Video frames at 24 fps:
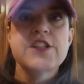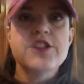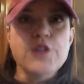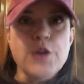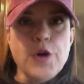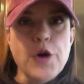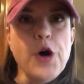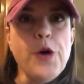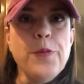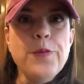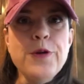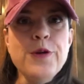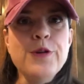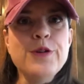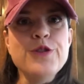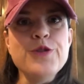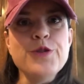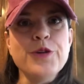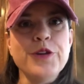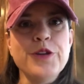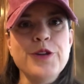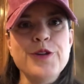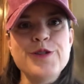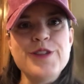I hope you
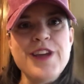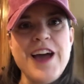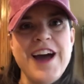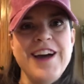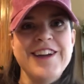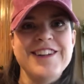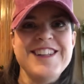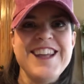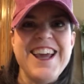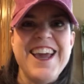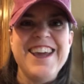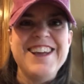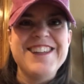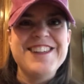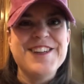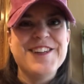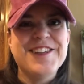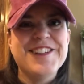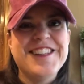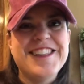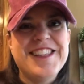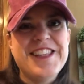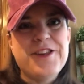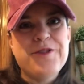enjoyed those outtakes. You
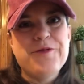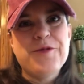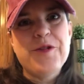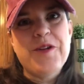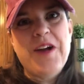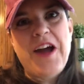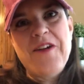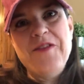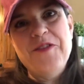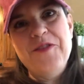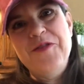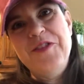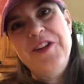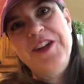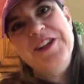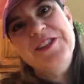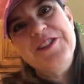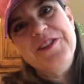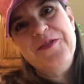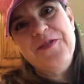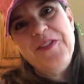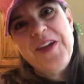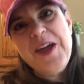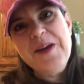can see that we were having fun
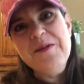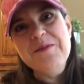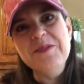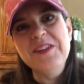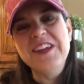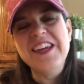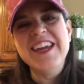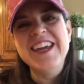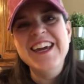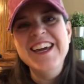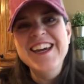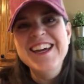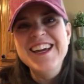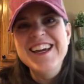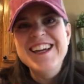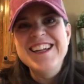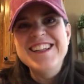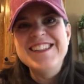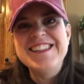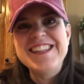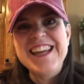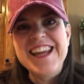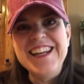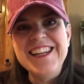as a family,
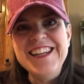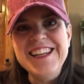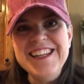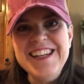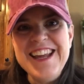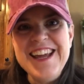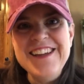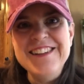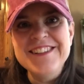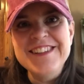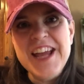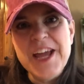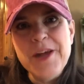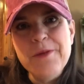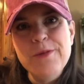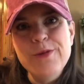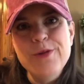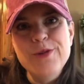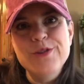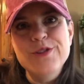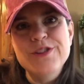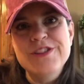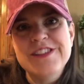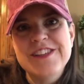sanding down
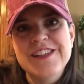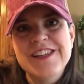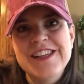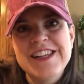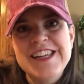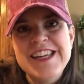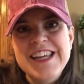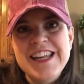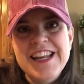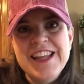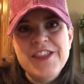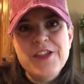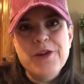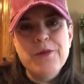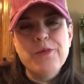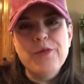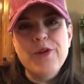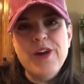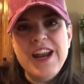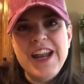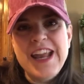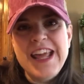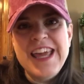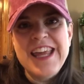tables and getting them
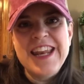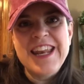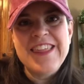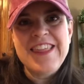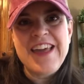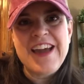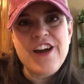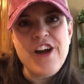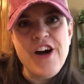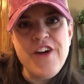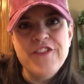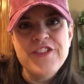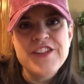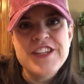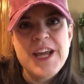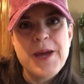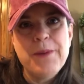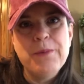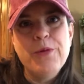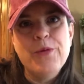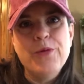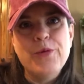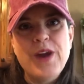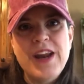ready, getting that coffee
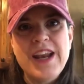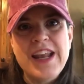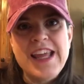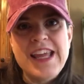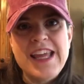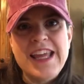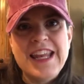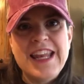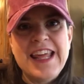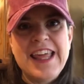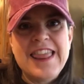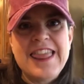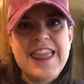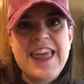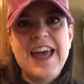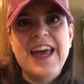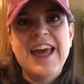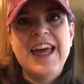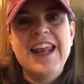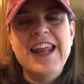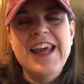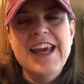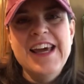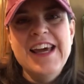table ready, getting
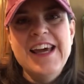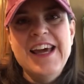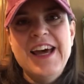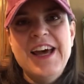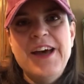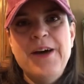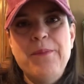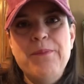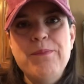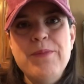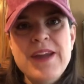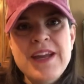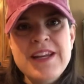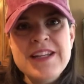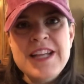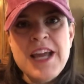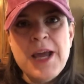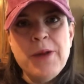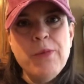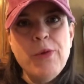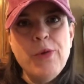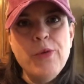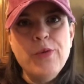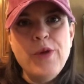that big
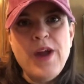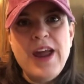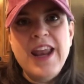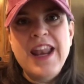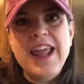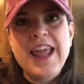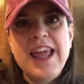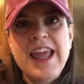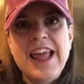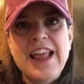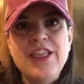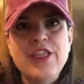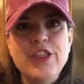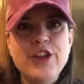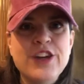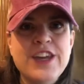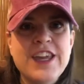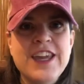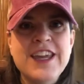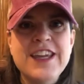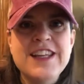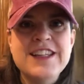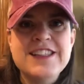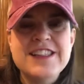table ready,
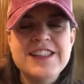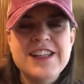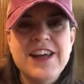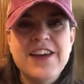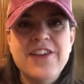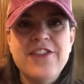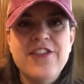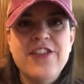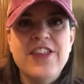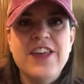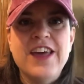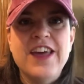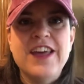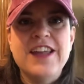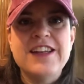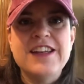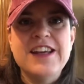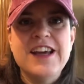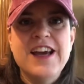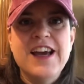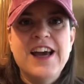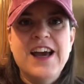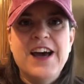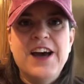looking at stuff that
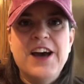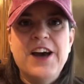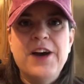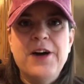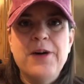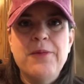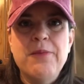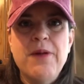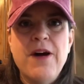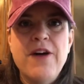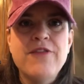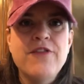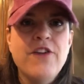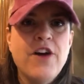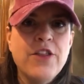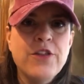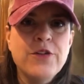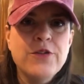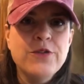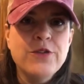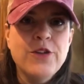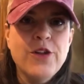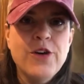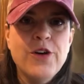my
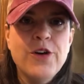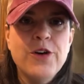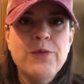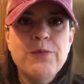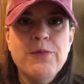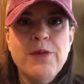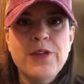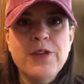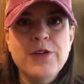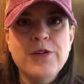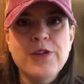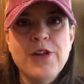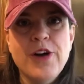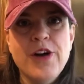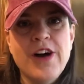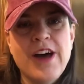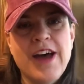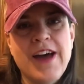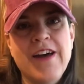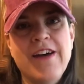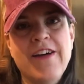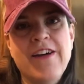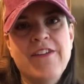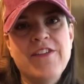father-in-law and mother-in-law
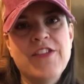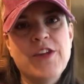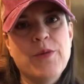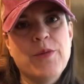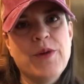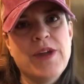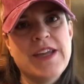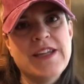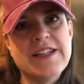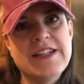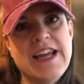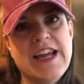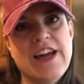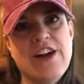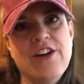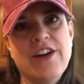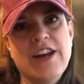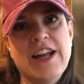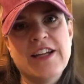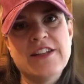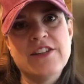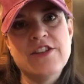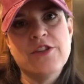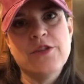have that we can take
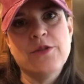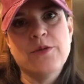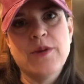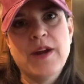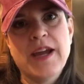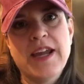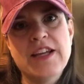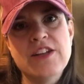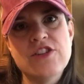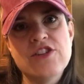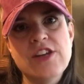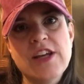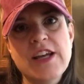on out to the ranch.